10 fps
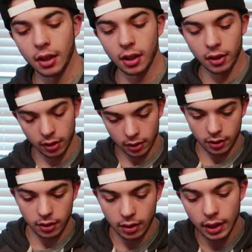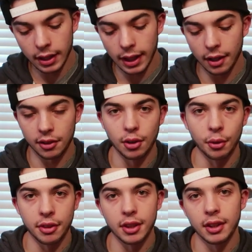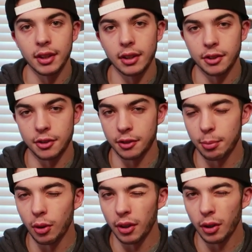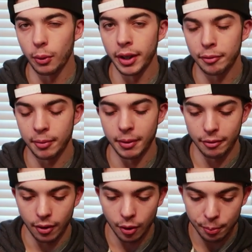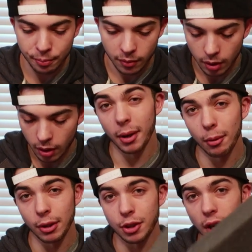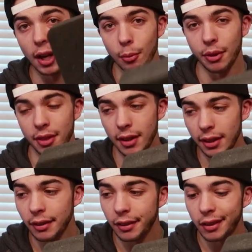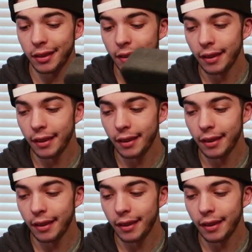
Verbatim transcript: uh, it got so thin that it's just pulling away from the foam. I might retry it with this.